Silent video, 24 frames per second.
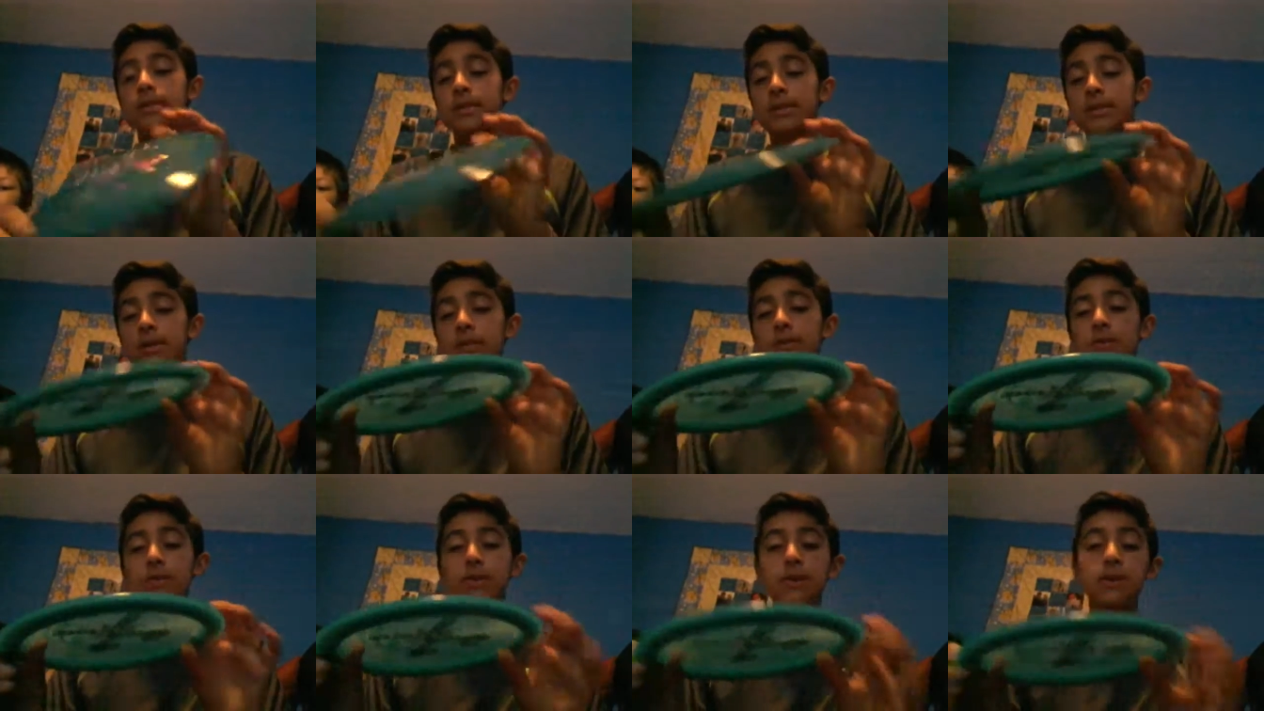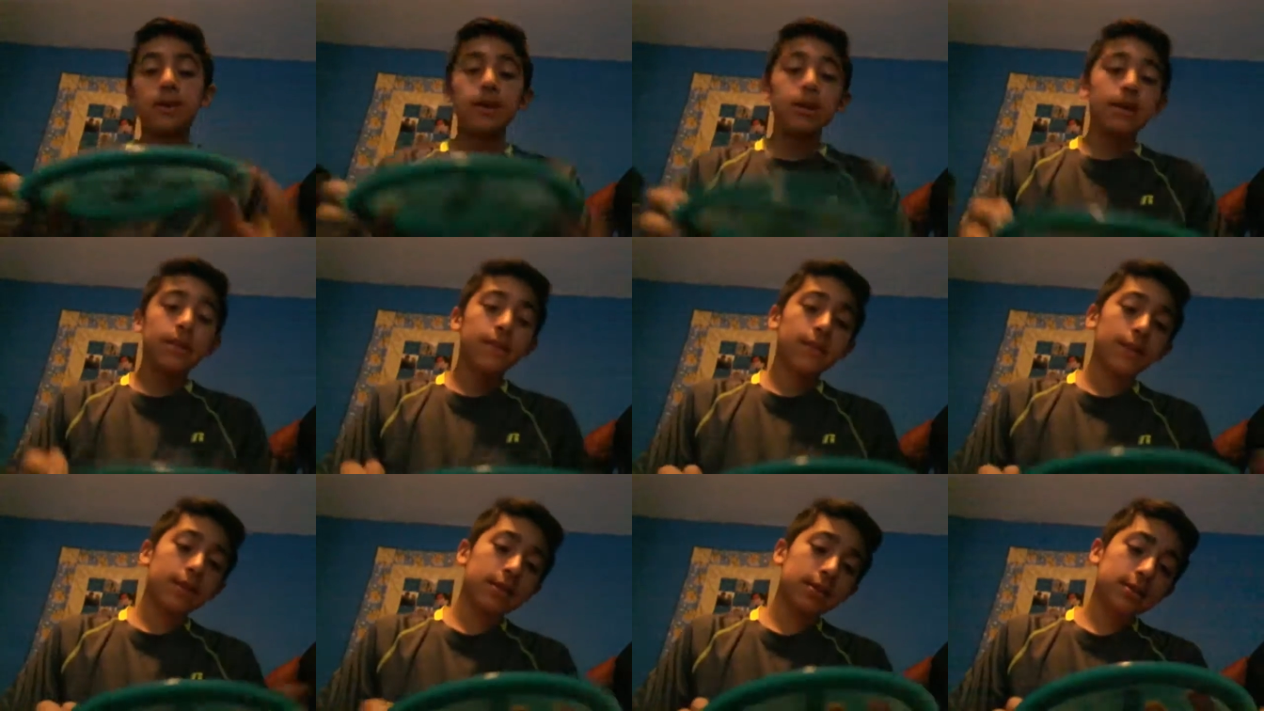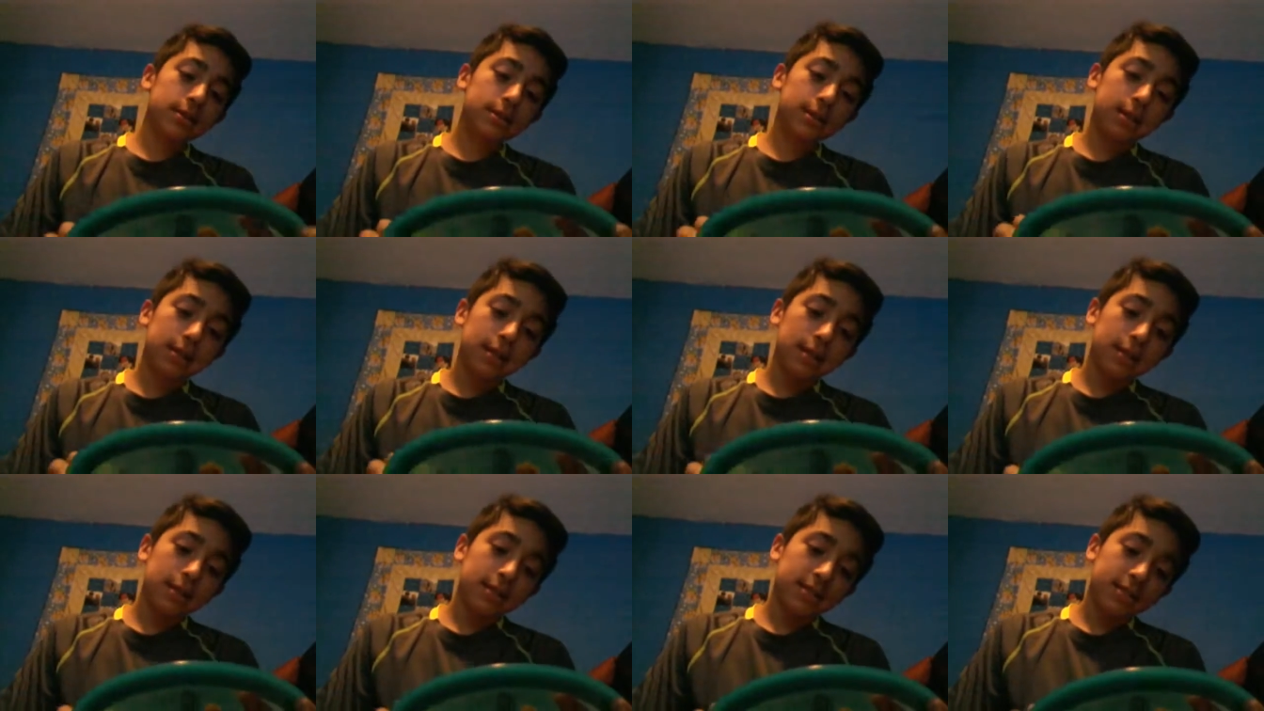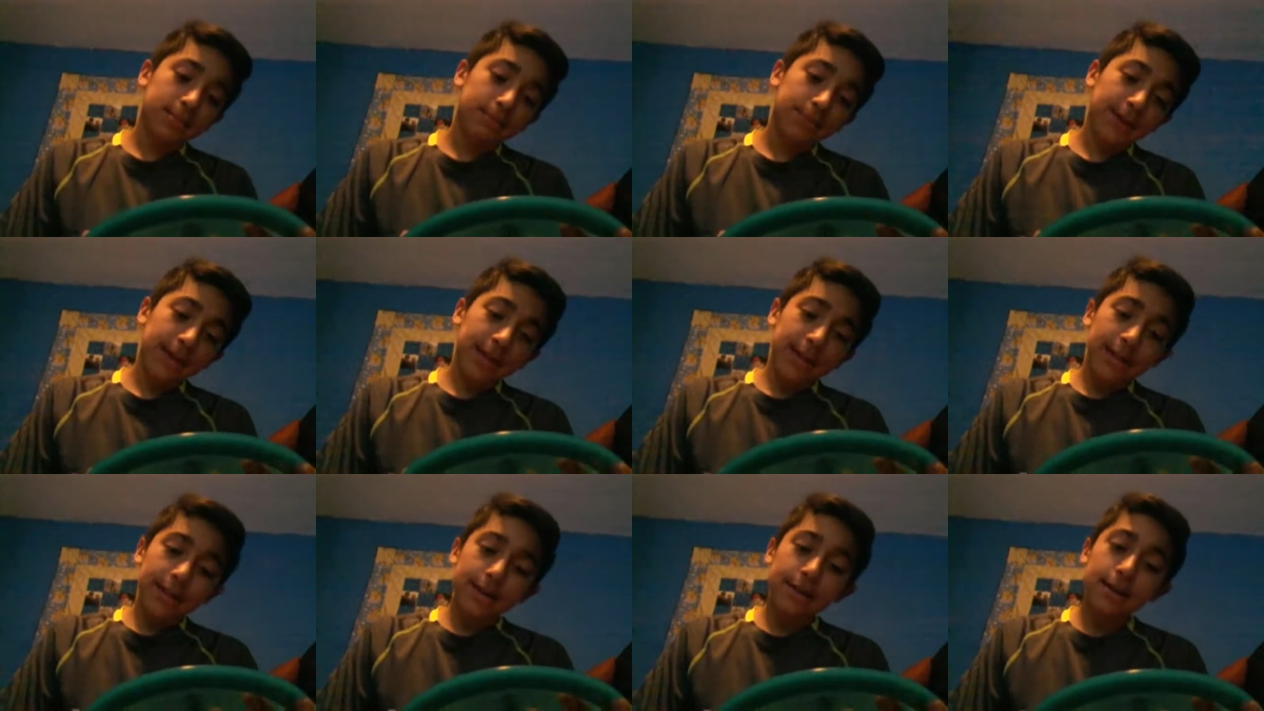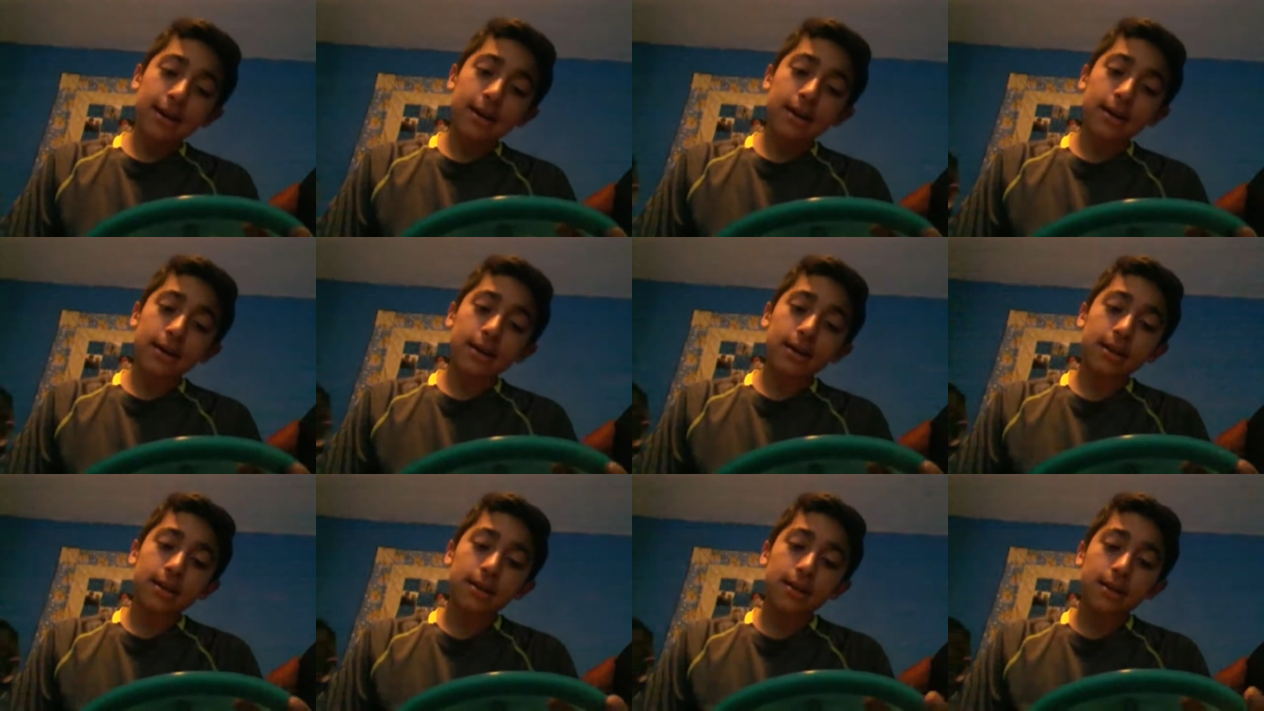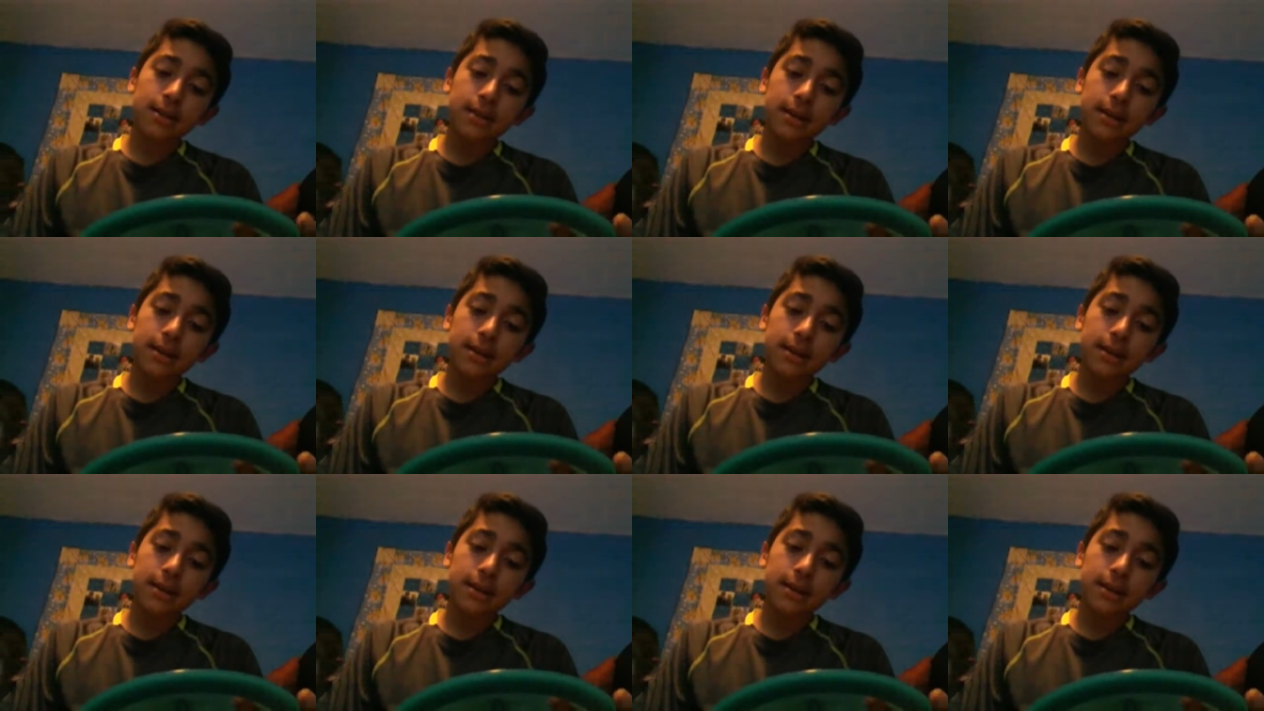So this is Speed 9,